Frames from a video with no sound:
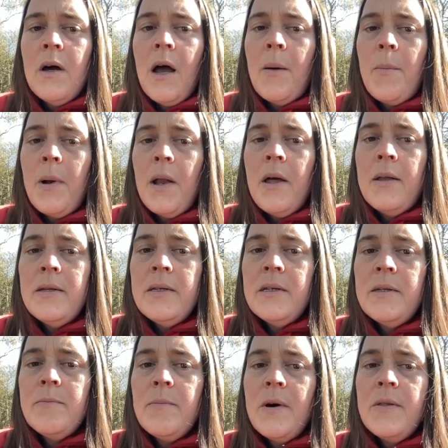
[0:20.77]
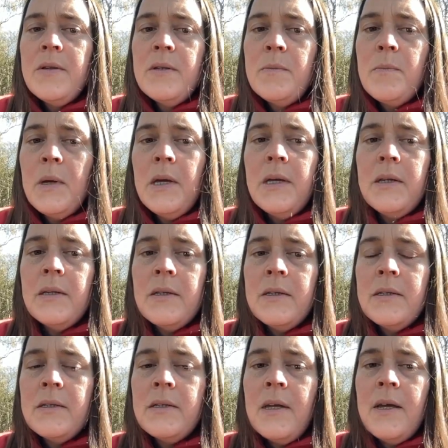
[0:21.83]
I planted mother's
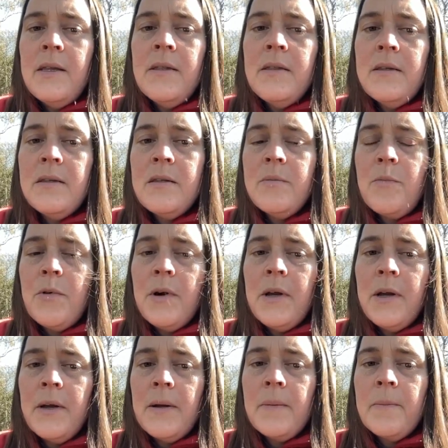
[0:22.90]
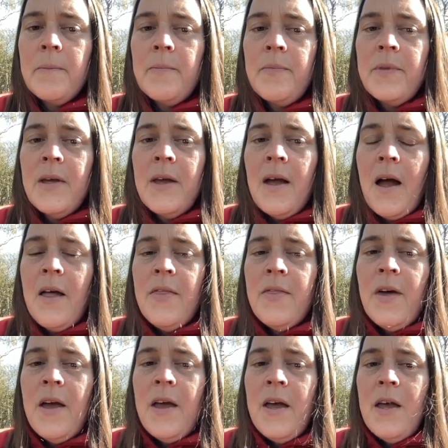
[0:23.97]
beans in the spring,
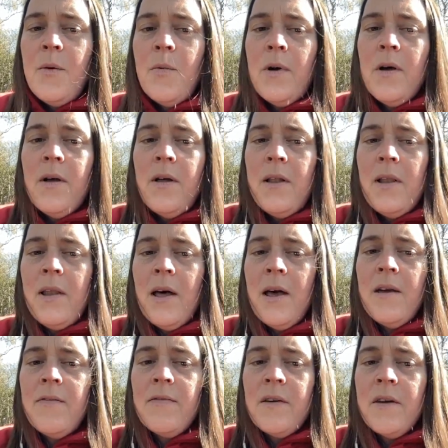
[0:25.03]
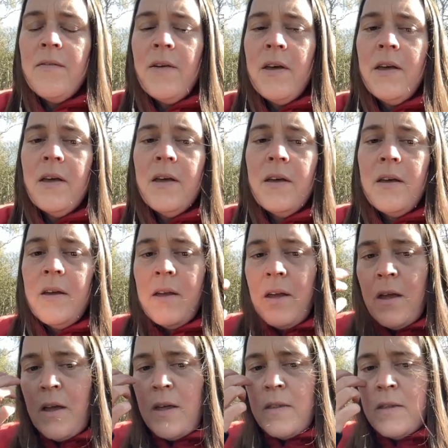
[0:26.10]
and they were life-giving.
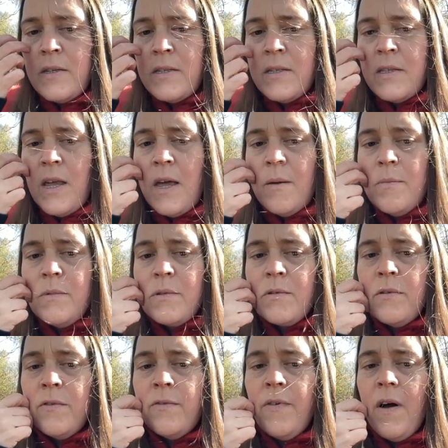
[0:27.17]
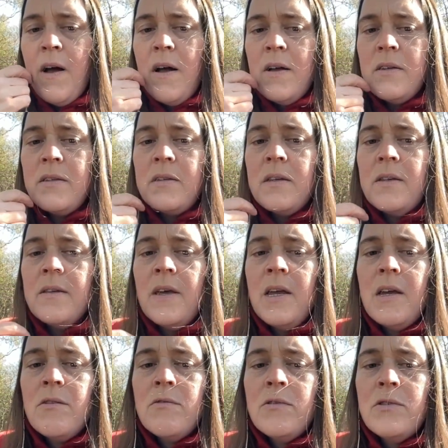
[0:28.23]
The stems grew fast and
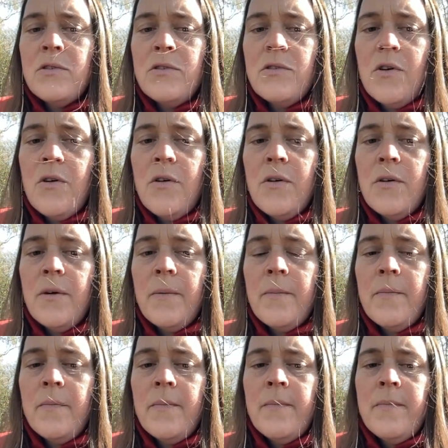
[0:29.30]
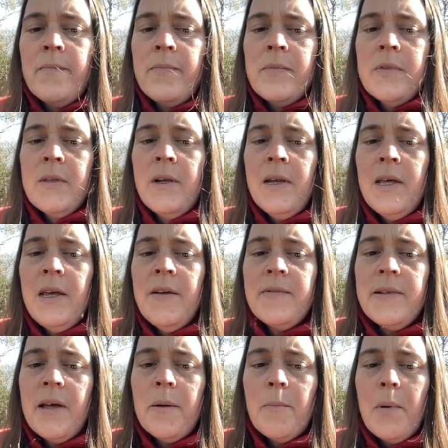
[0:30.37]
they grew strong, the
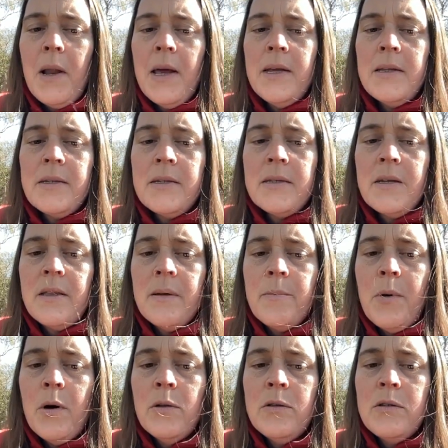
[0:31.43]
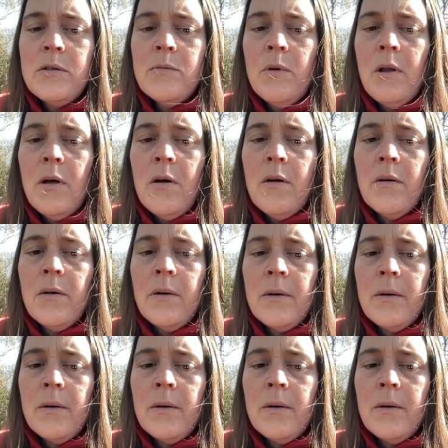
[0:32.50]
leaves like plates and the pods were long,